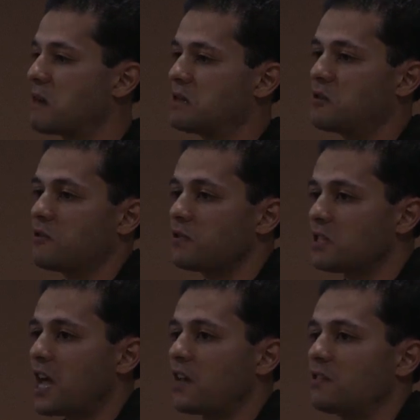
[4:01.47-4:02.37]
And it
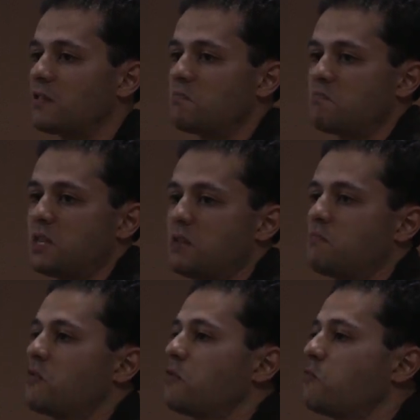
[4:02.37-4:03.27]
turns out that
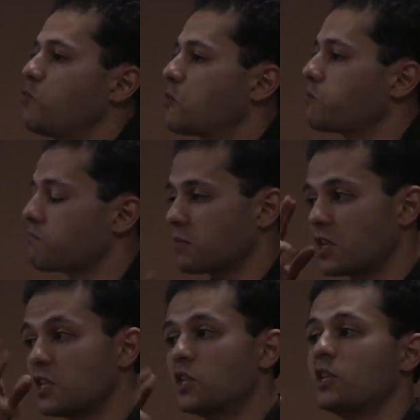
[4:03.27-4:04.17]
people were
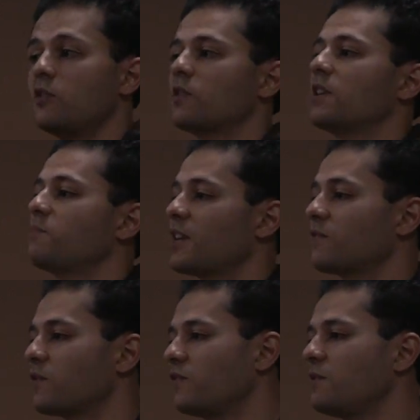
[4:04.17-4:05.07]
considering
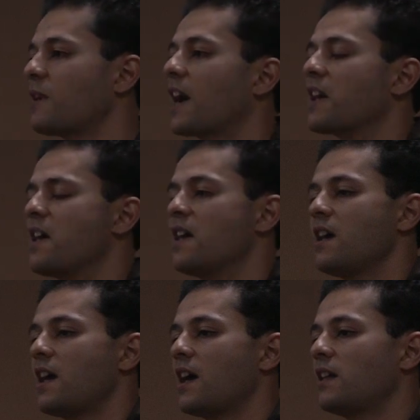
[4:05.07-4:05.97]
paying for feedback.
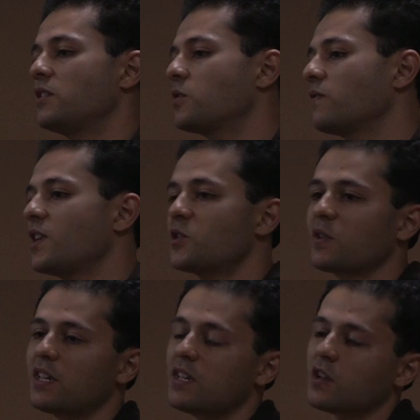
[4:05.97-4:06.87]
And so
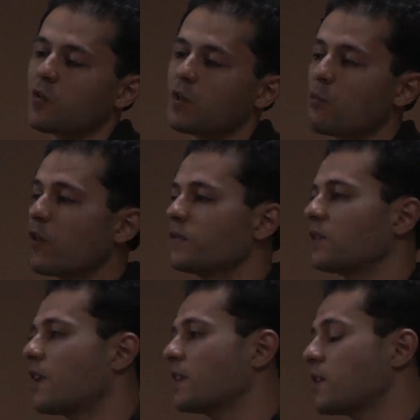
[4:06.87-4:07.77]
eventually, we morphed
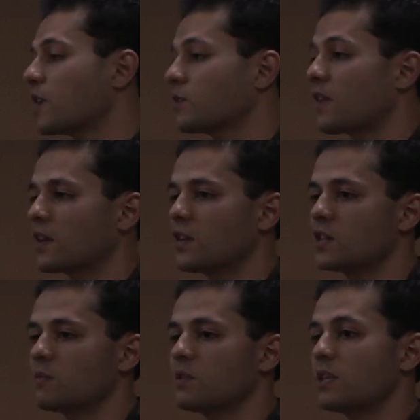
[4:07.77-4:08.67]
a lot, talked to a lot of
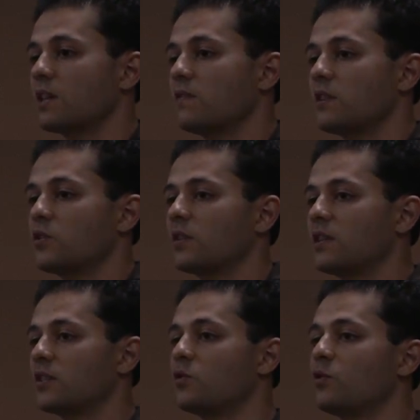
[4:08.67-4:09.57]
customers, and
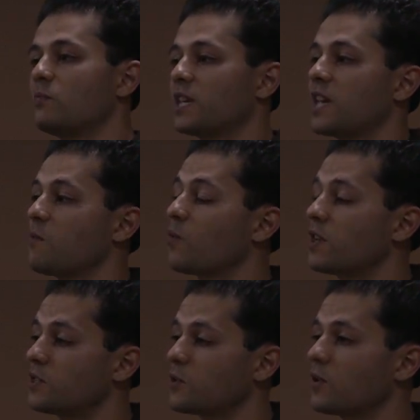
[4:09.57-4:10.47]
eventually the tool became what
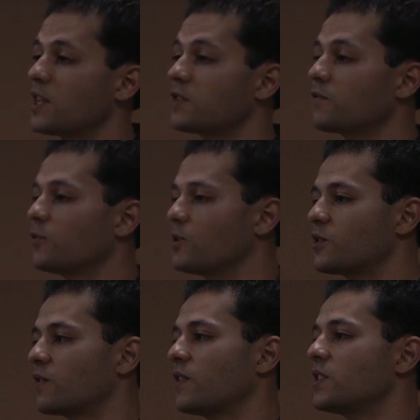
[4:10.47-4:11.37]
is known as
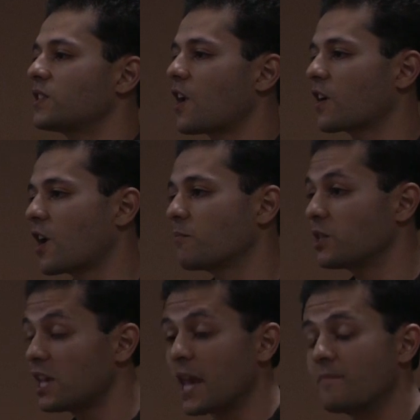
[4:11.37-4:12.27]
fluidsurveys.com
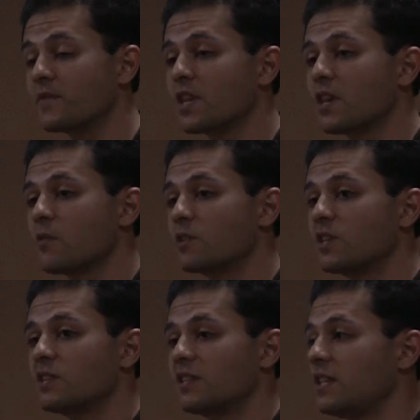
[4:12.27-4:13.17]
today, which
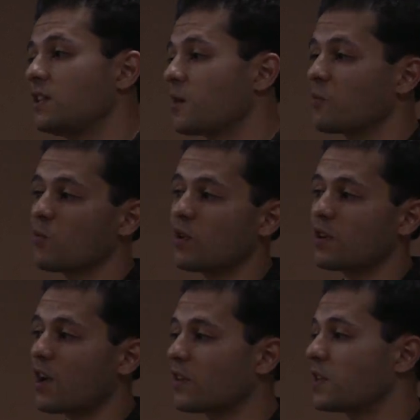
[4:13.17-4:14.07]
is the #1
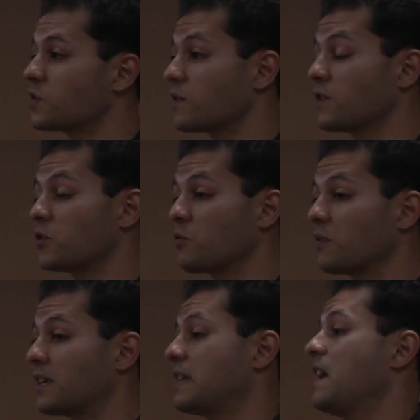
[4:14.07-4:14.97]
online survey
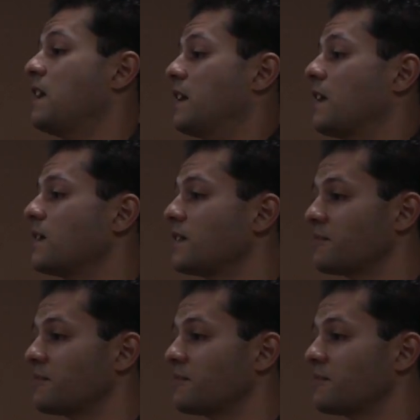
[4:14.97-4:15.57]
tool in Canada.